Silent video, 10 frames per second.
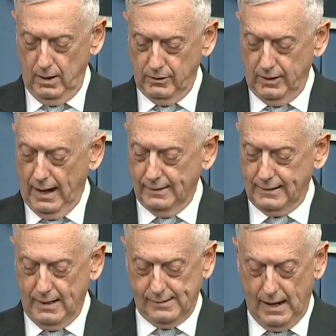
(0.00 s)
The United
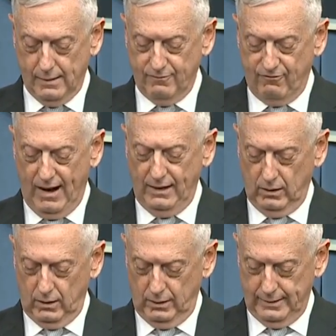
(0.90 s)
States has
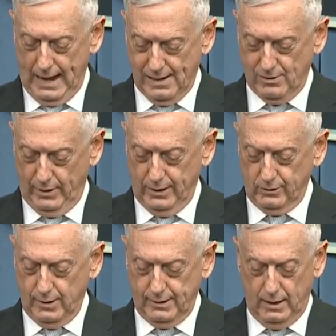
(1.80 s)
vital national
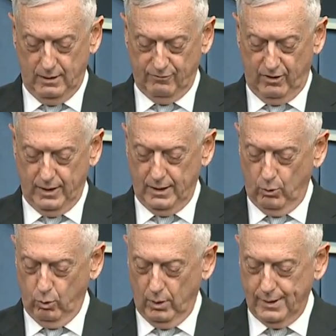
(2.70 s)
interests in averting a
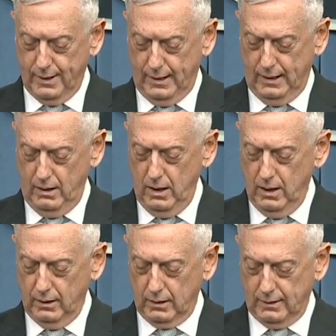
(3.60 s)
worsening
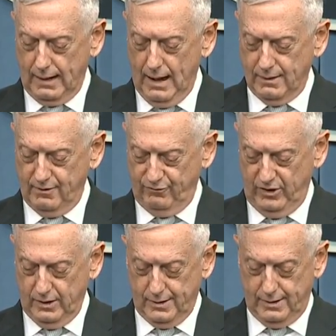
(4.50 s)

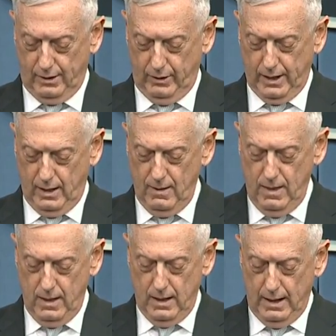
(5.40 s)
catastrophe in Syria
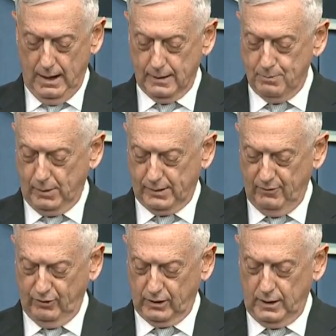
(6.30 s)
and
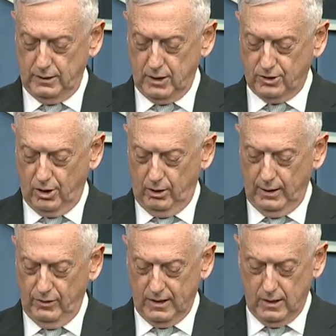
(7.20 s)
specifically
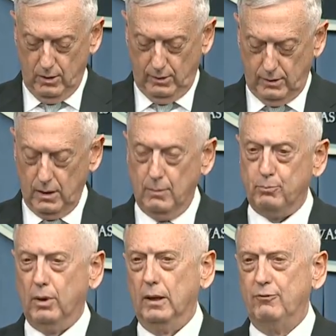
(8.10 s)
deterring the use and
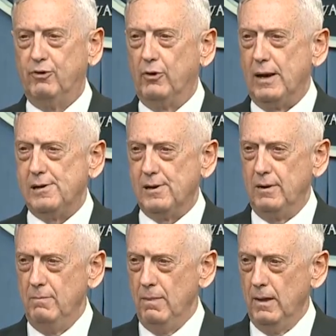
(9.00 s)

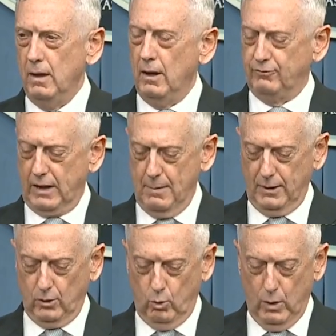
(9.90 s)
proliferation of
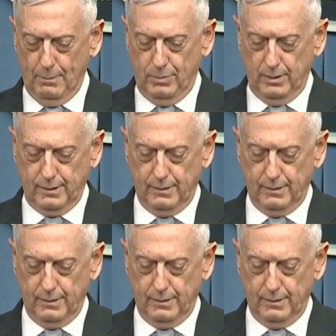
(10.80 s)
chemical weapons.